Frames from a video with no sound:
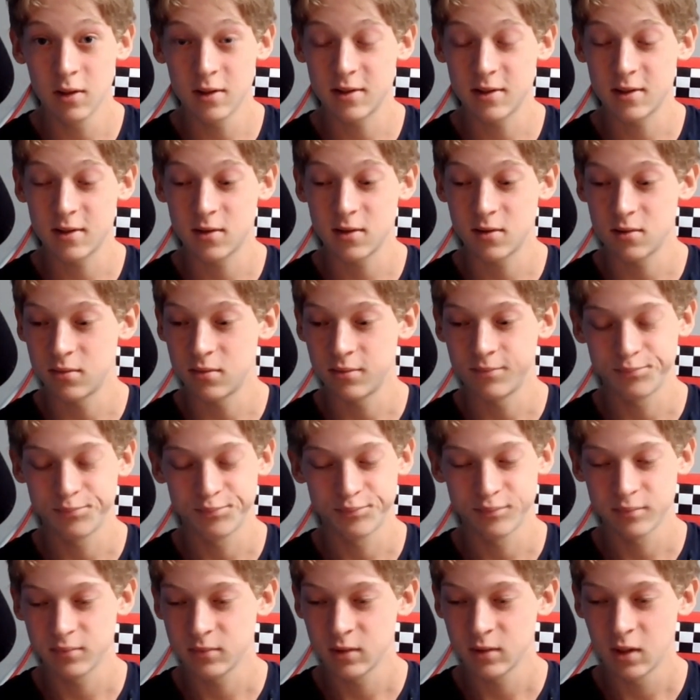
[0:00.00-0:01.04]
It's,
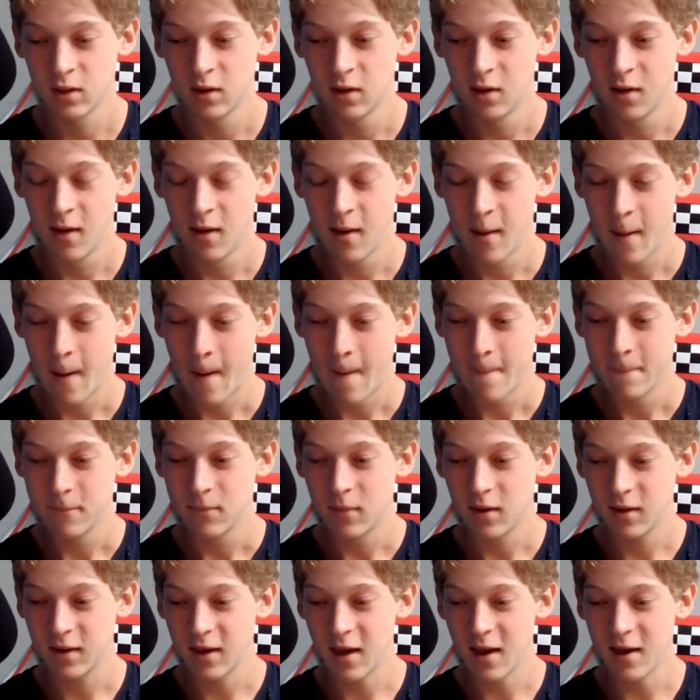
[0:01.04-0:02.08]

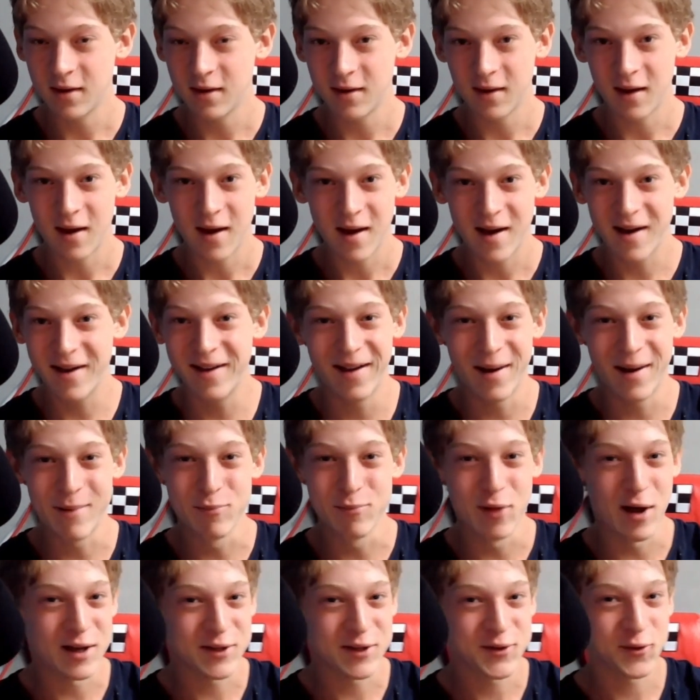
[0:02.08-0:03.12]
again,
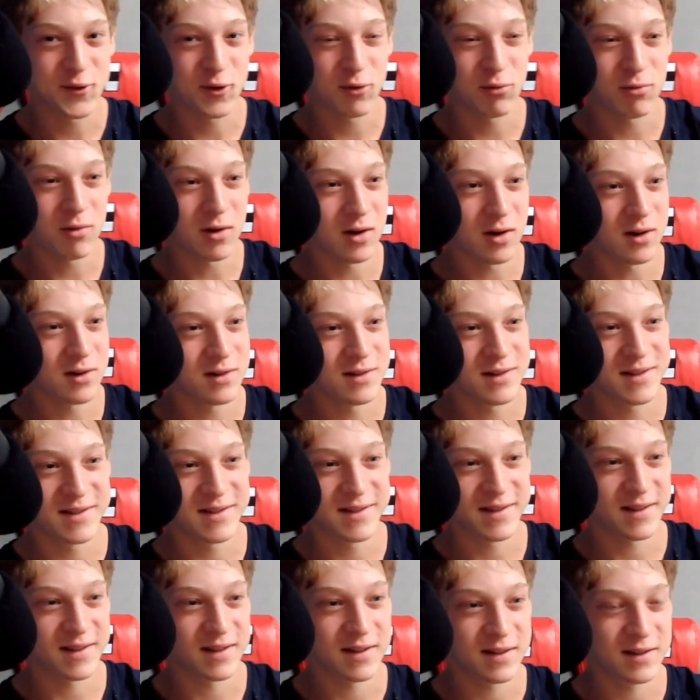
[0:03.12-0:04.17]
I'm lost for
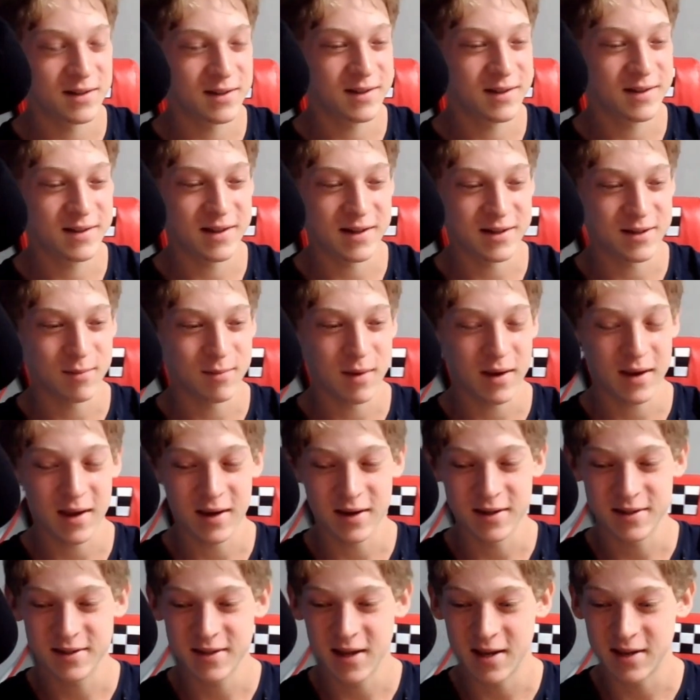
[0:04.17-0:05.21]
words. It doesn't make
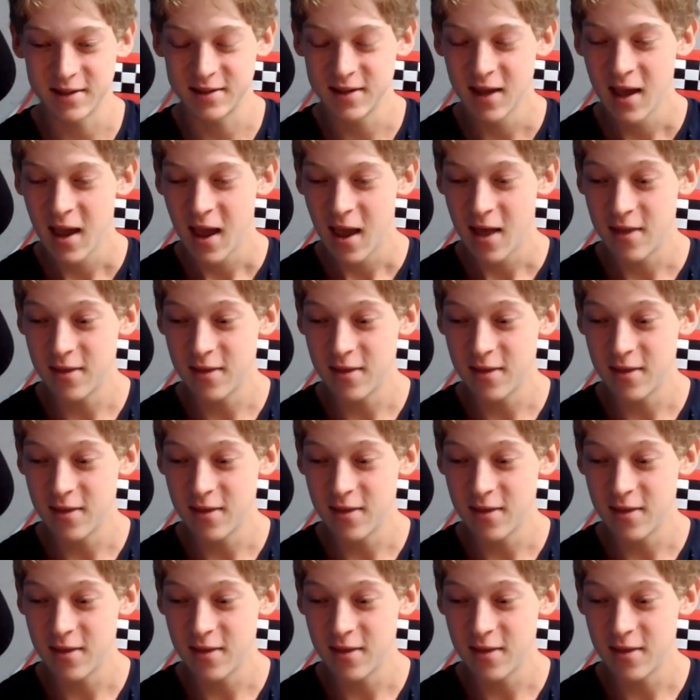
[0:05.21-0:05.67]
any sense.